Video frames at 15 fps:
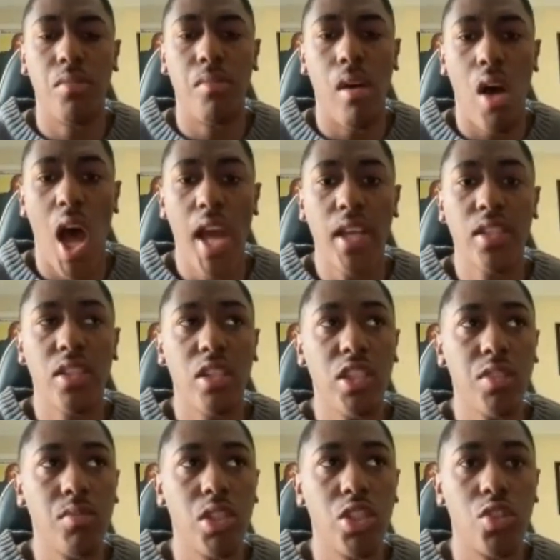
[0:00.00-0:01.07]
I extend them
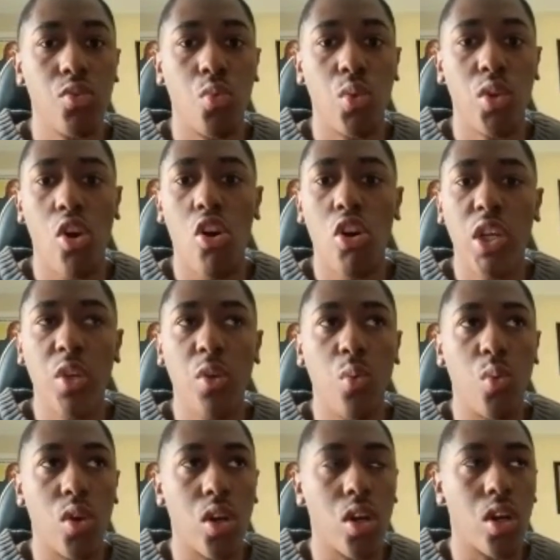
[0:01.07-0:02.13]
because we already
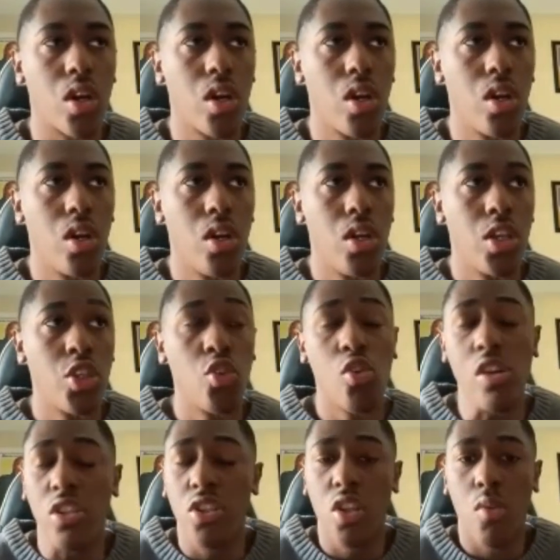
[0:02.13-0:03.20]
were. You already
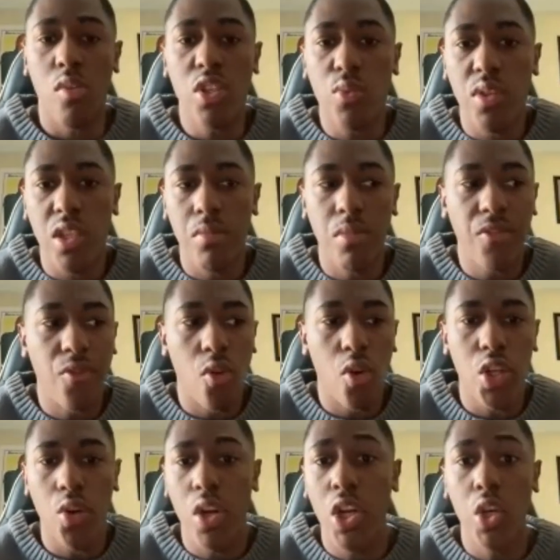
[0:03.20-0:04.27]
took the risk with them before. You
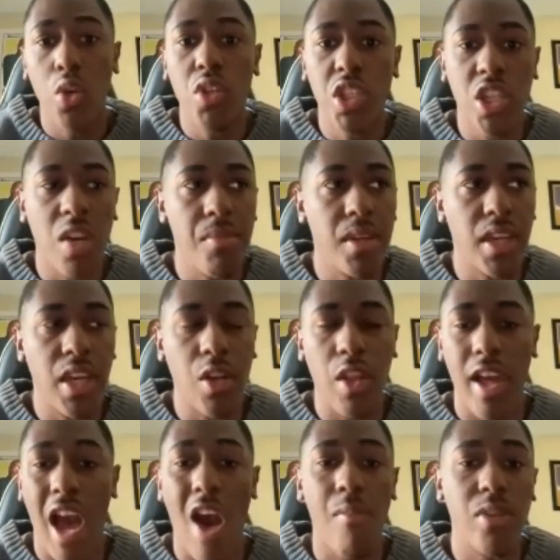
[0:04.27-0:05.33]
already knew this coming in, like
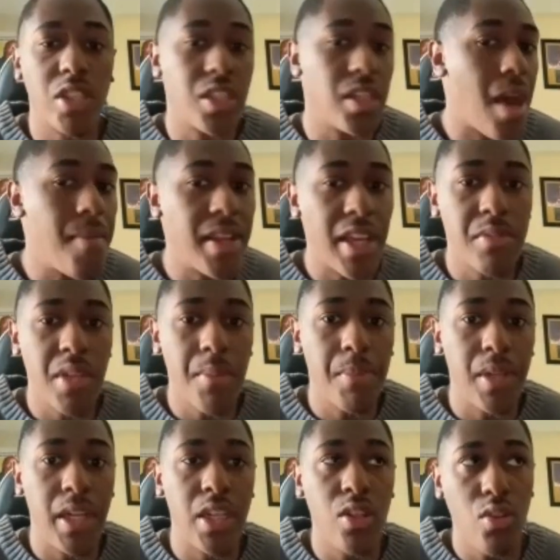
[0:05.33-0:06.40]
how many games they
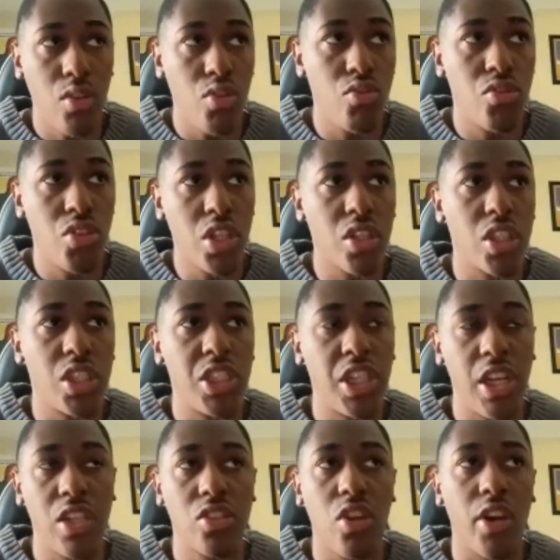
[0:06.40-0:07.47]
played. You took the chance
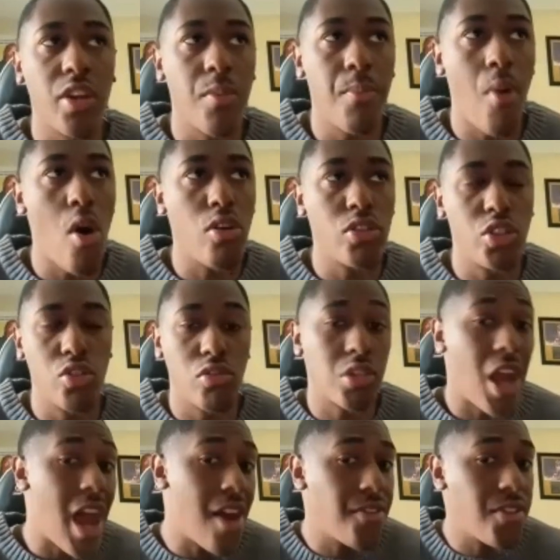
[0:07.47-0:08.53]
on a Paul George
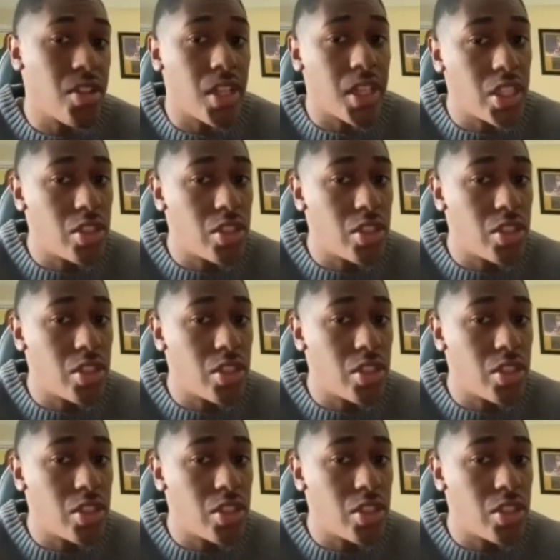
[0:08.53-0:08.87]
after the injury.